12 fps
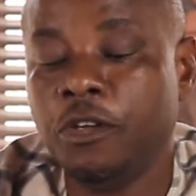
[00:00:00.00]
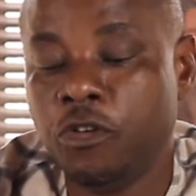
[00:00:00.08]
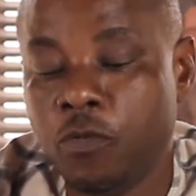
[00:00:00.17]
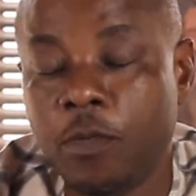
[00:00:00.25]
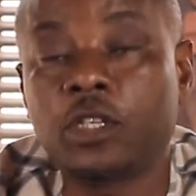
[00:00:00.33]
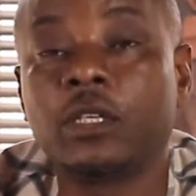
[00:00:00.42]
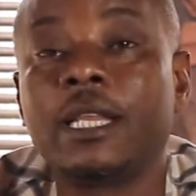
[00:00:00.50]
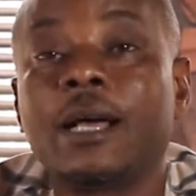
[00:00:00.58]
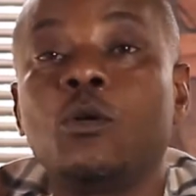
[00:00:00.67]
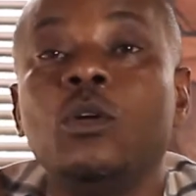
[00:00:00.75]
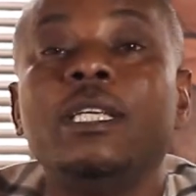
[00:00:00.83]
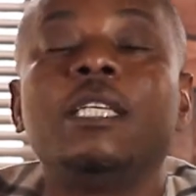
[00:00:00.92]
You must
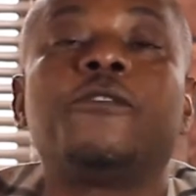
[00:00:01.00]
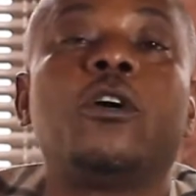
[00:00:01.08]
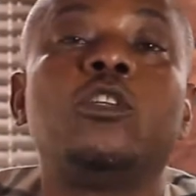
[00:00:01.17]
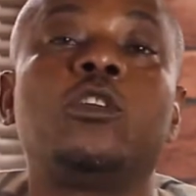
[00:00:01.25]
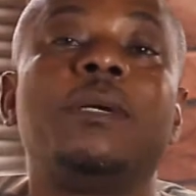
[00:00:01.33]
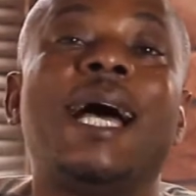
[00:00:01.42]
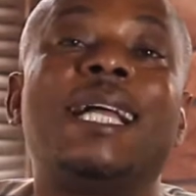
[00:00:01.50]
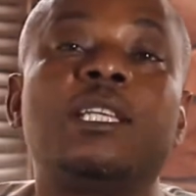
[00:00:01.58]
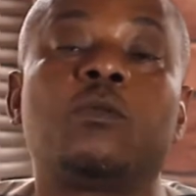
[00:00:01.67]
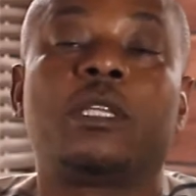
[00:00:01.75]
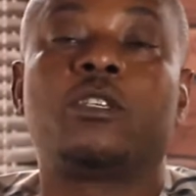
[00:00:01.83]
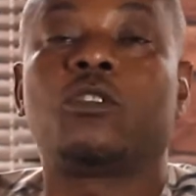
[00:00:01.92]
undergo this for you to be
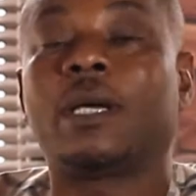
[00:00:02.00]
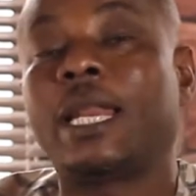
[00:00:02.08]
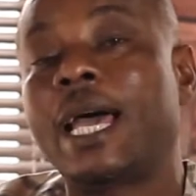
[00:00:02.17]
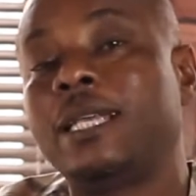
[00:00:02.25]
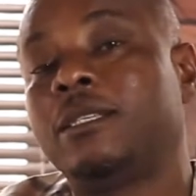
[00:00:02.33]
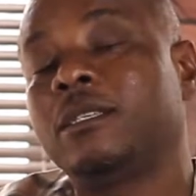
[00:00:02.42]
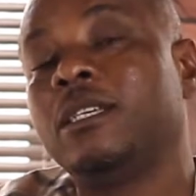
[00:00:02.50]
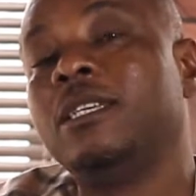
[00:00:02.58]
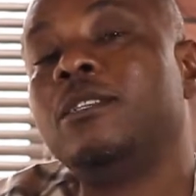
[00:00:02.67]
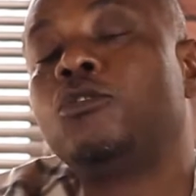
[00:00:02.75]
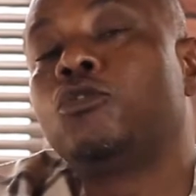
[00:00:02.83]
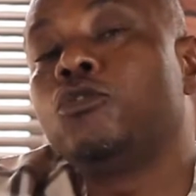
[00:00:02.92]
adequately socialized
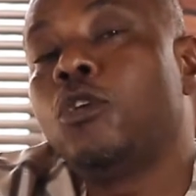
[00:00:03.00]
into